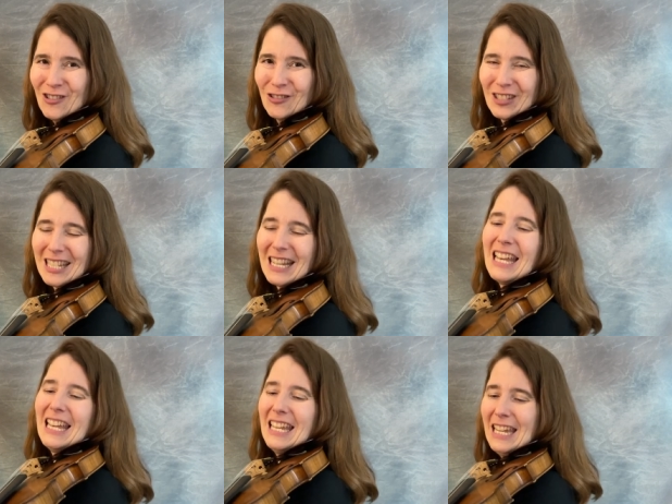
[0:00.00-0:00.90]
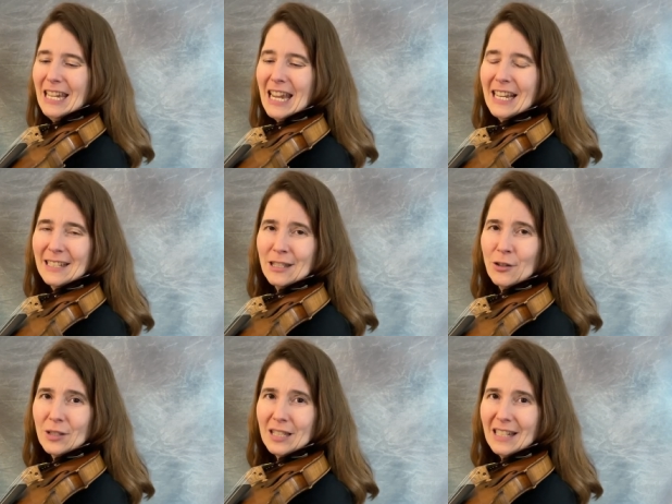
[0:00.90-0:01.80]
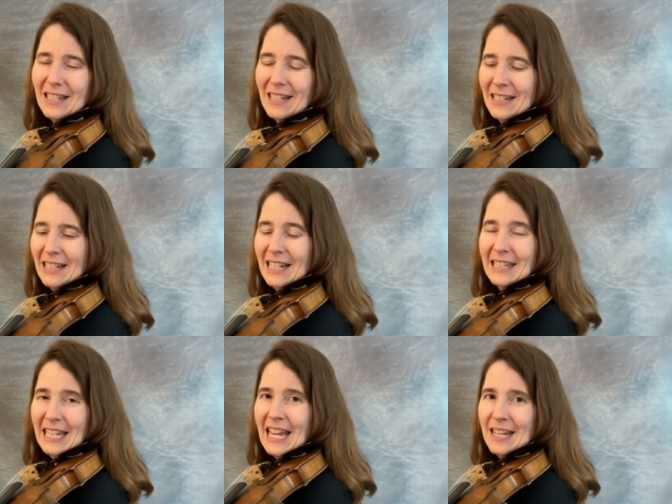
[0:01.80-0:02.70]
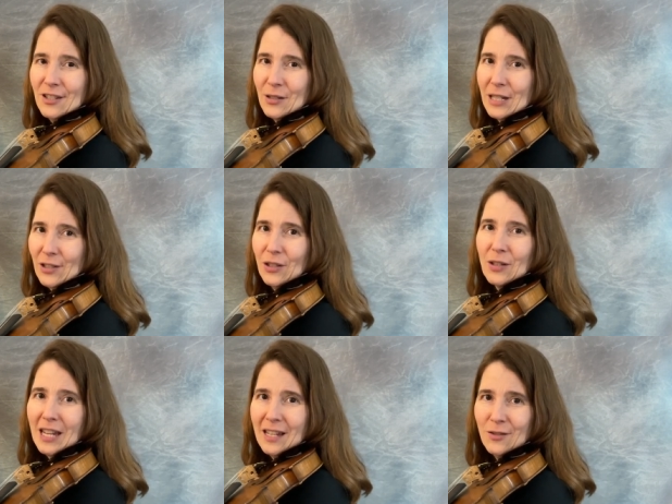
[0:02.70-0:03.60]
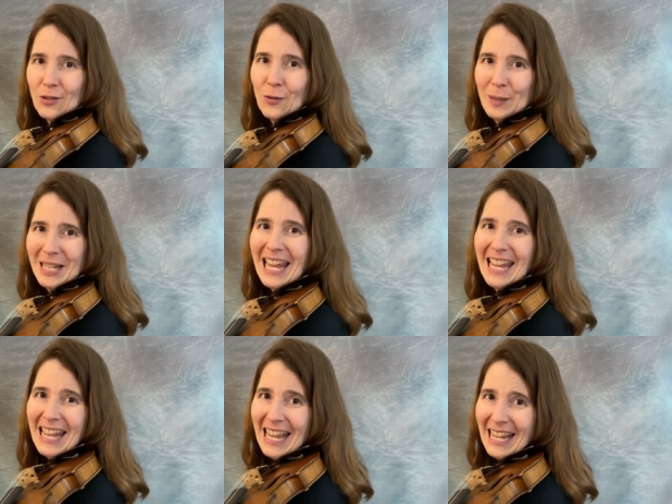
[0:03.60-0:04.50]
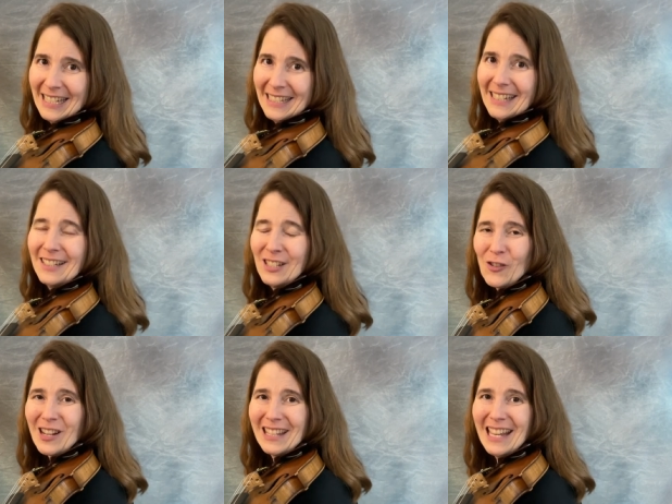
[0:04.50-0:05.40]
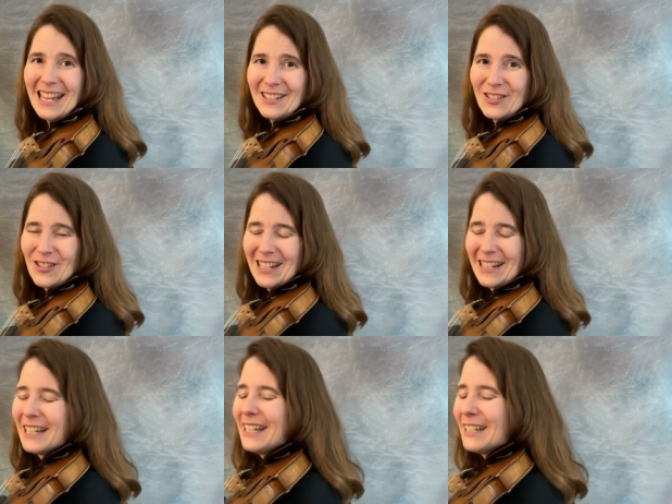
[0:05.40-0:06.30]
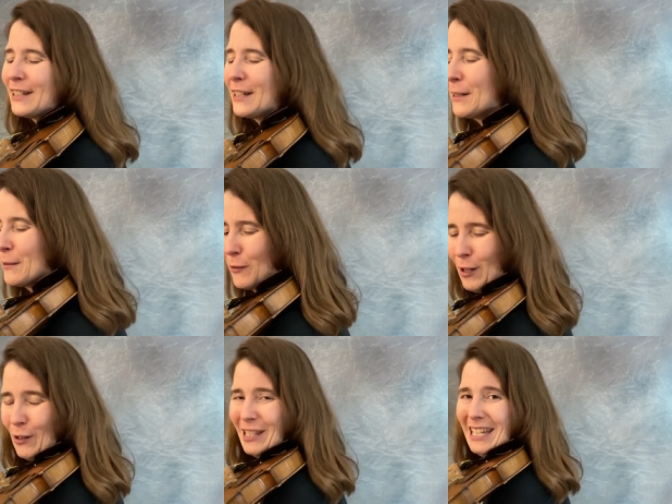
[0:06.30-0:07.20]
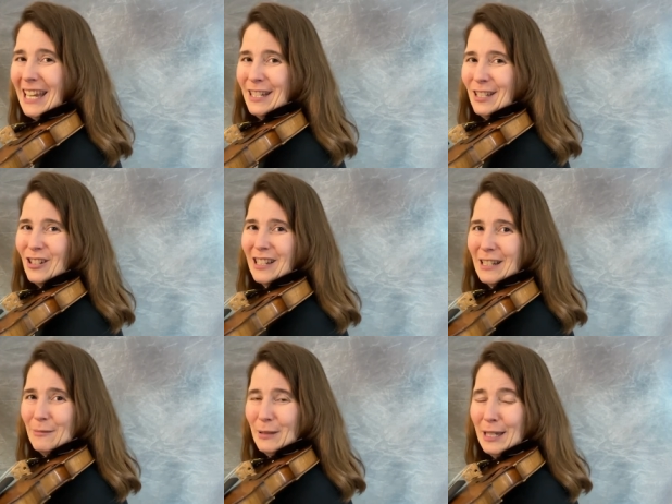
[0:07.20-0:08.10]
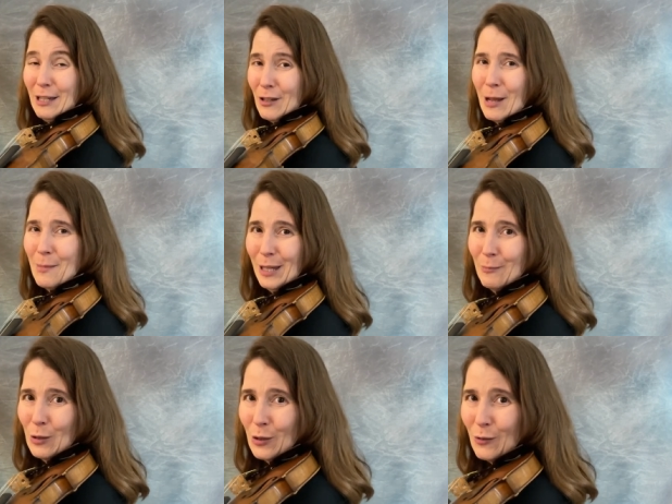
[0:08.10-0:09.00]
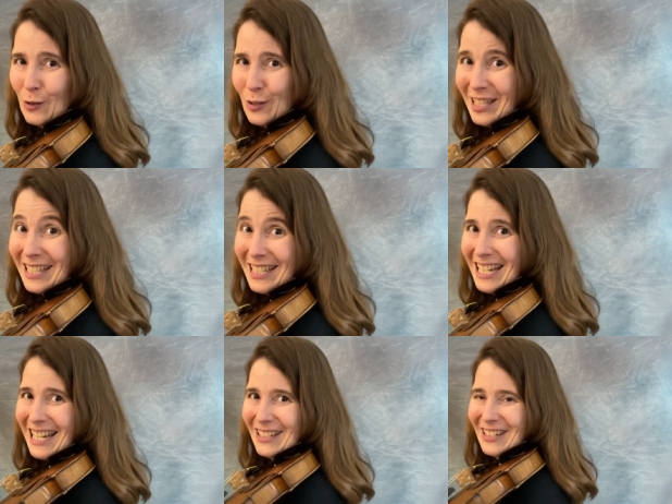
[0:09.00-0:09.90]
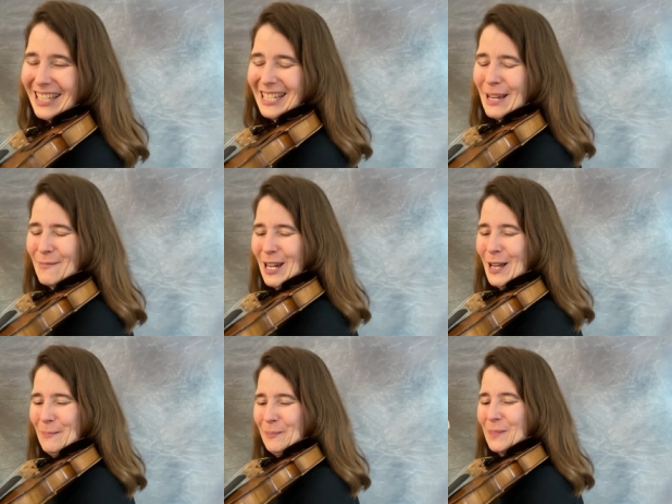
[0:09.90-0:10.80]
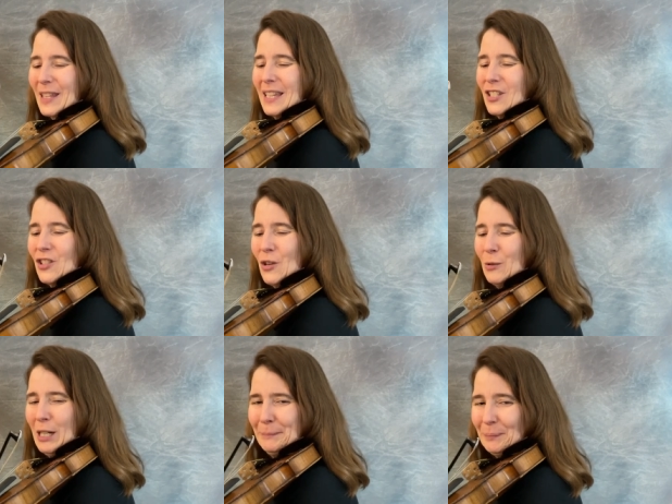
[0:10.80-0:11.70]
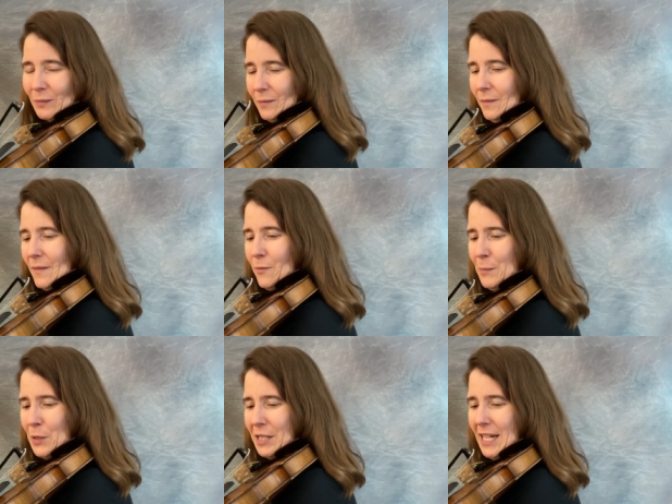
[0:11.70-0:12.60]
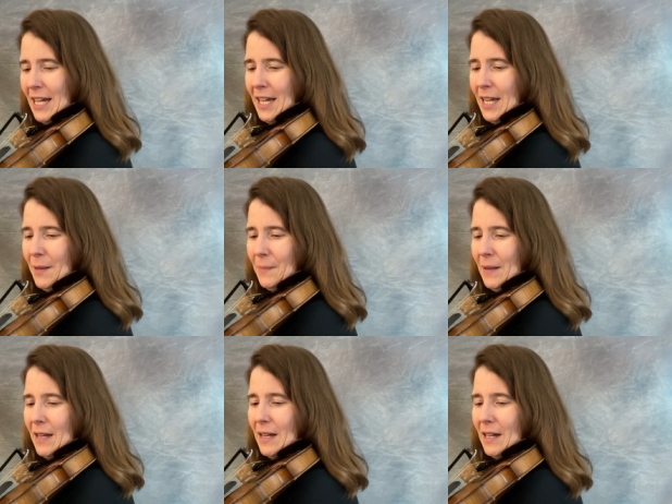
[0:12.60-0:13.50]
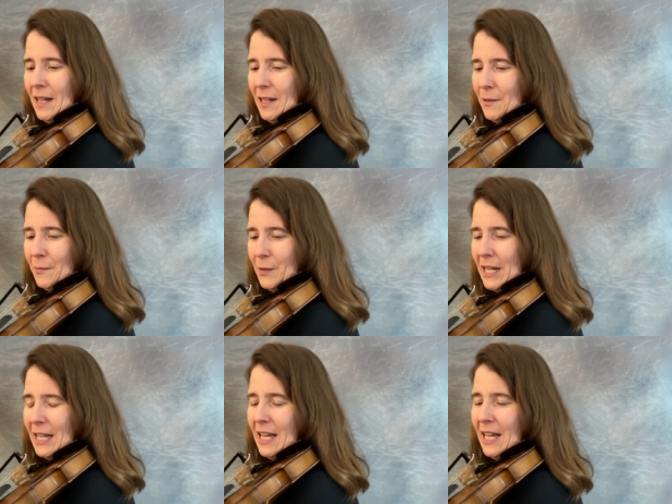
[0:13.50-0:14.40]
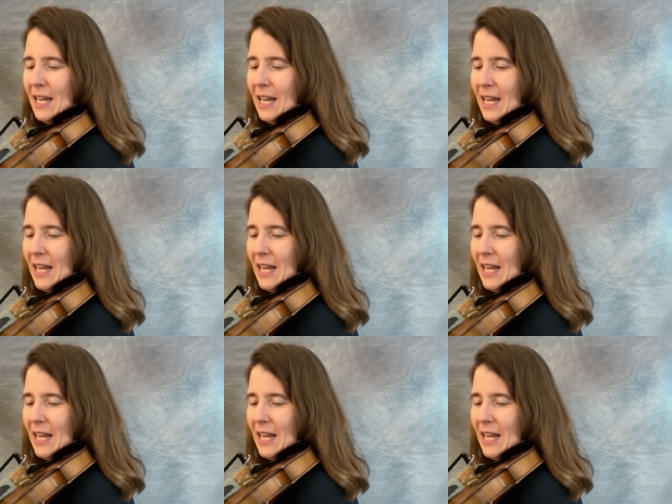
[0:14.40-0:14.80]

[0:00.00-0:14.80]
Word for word: notes, he adds notes uh, on the A string, so you can't use open A and a note on the A string, uh, finger on the A string. Play, you can't play both of those together at the same time. So um, one more time, uh, ready,